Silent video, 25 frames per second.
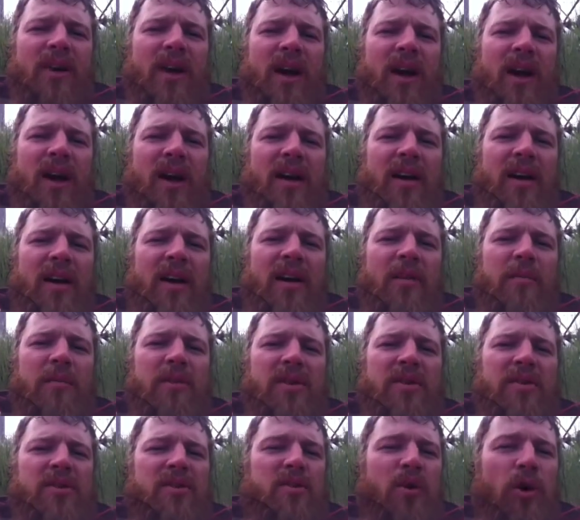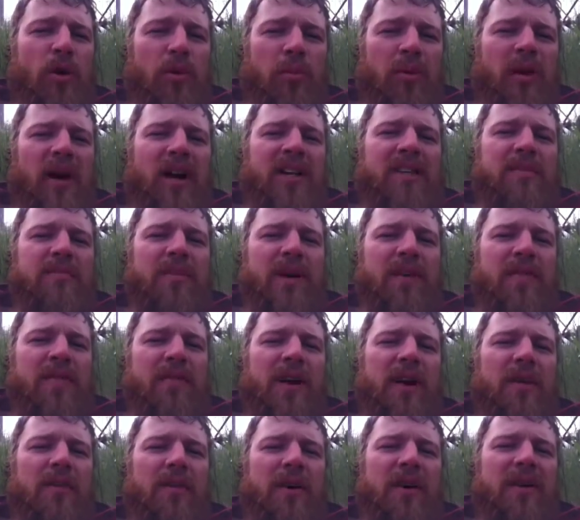I've been so blessed. My
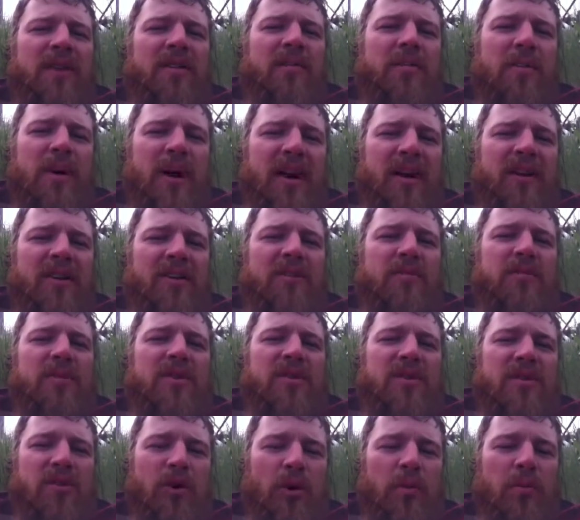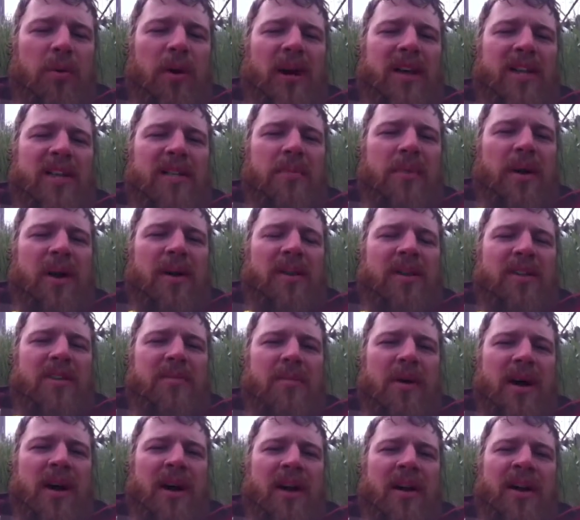family, the Bakers, have been so blessed by
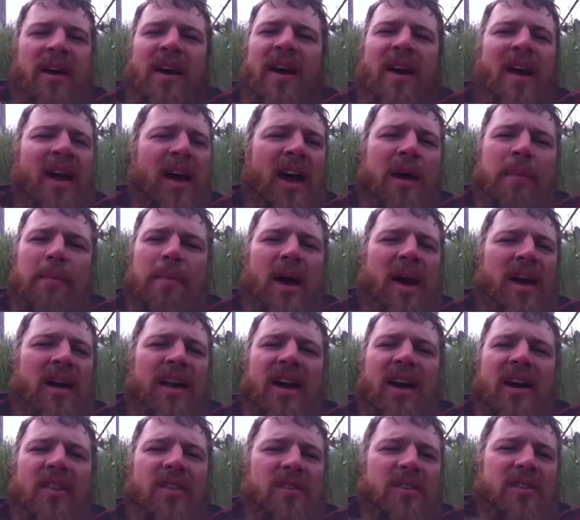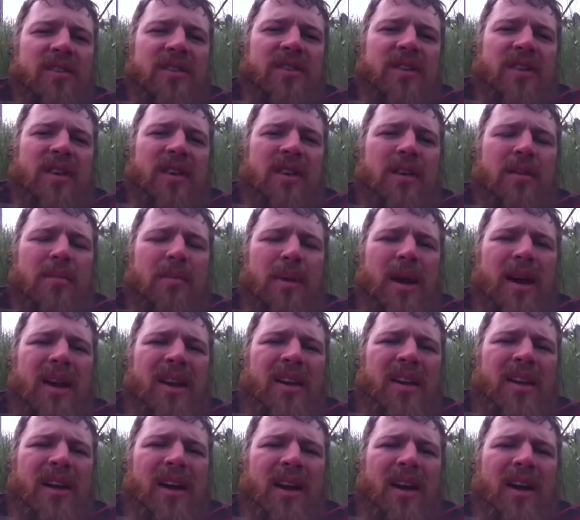this man and many others,
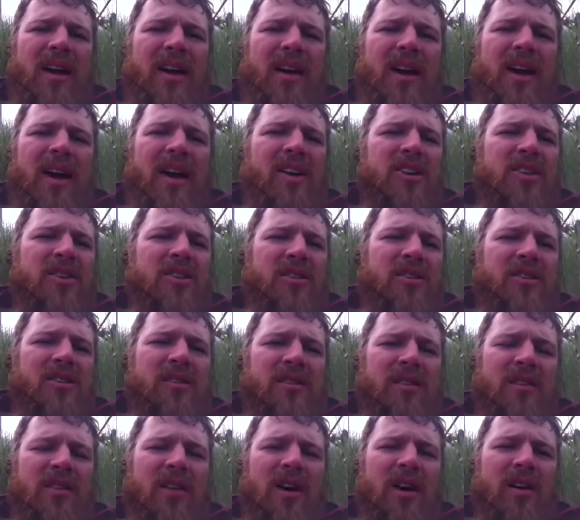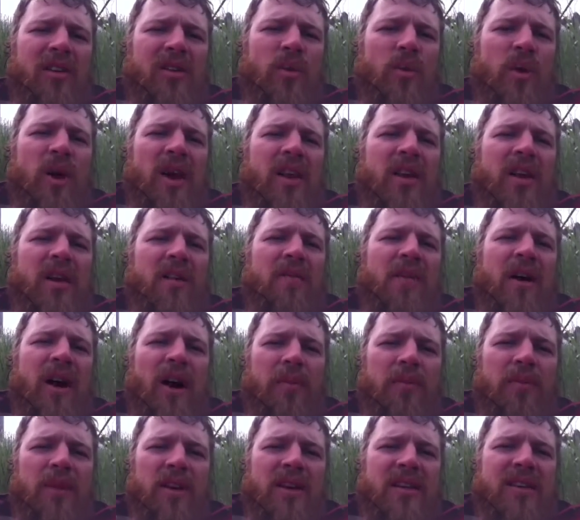many angels along the way that have
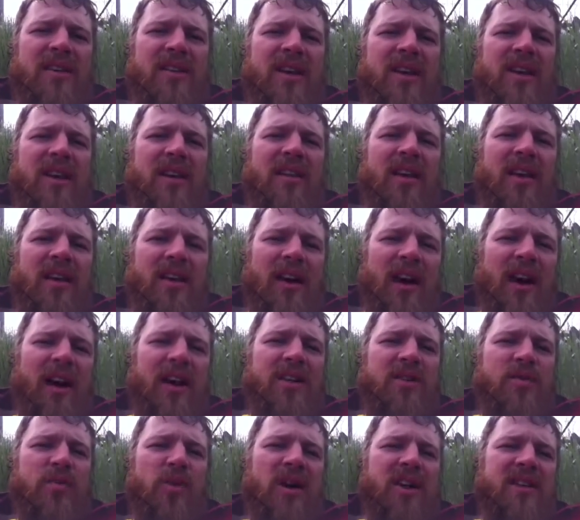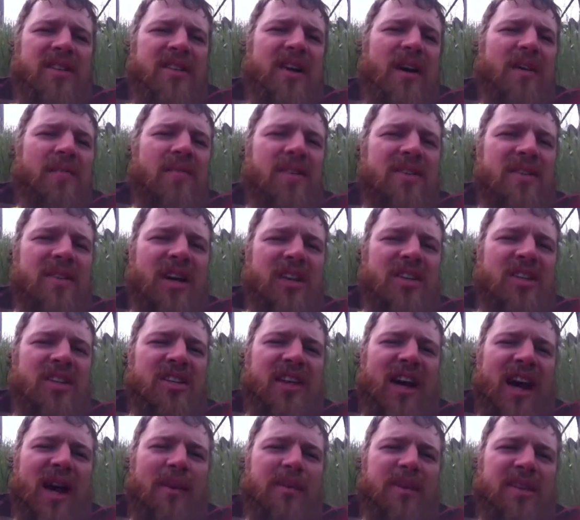helped us, that God has raised up for such a
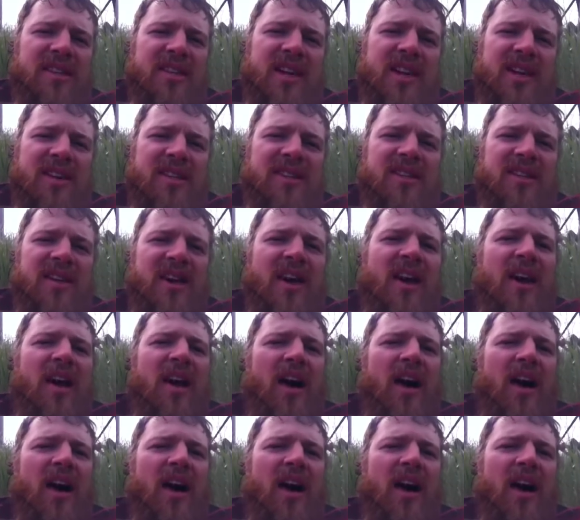time as this.